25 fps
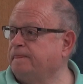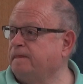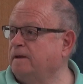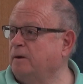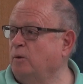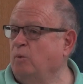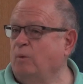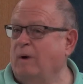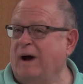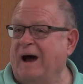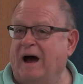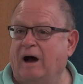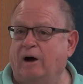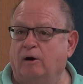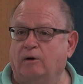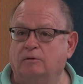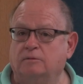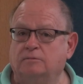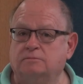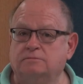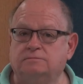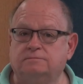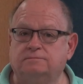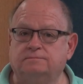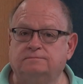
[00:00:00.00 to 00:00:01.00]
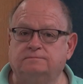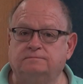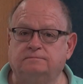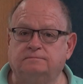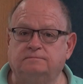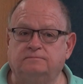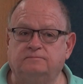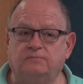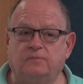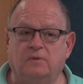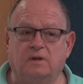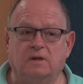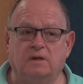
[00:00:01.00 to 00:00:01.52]
Wow.
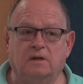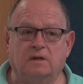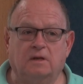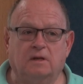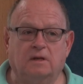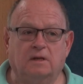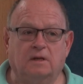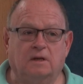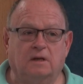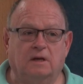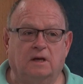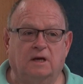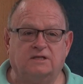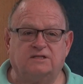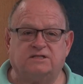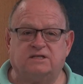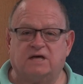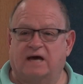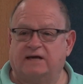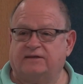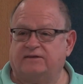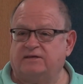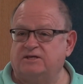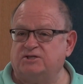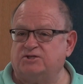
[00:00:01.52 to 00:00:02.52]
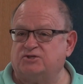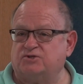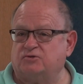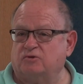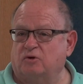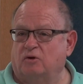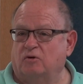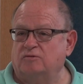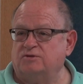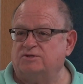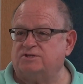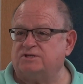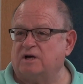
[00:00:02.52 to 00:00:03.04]
It's like these
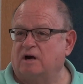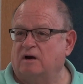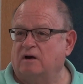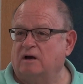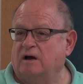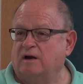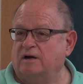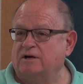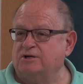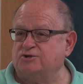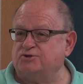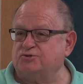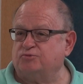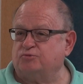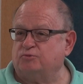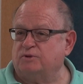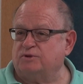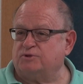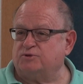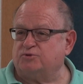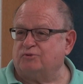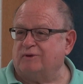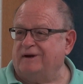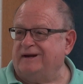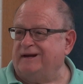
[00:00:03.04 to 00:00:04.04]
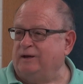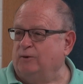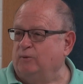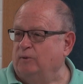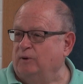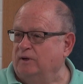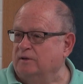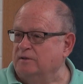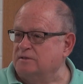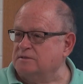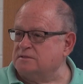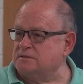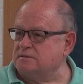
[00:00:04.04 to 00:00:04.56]
drones start out with training
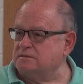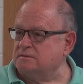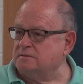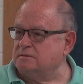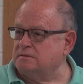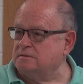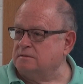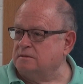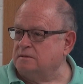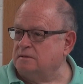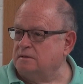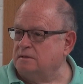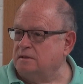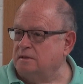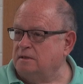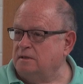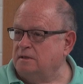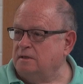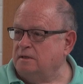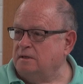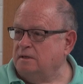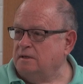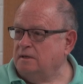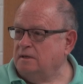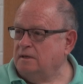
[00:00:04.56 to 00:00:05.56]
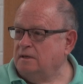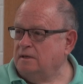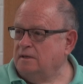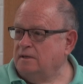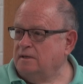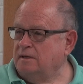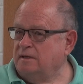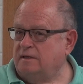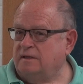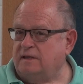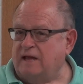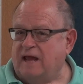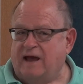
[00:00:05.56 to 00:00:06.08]
wheels.
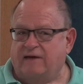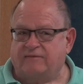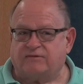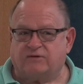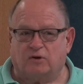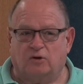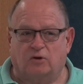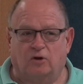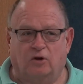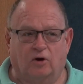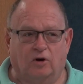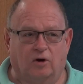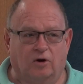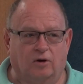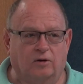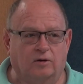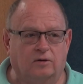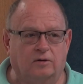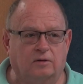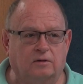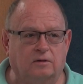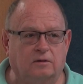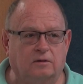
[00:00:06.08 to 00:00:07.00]
They have to learn.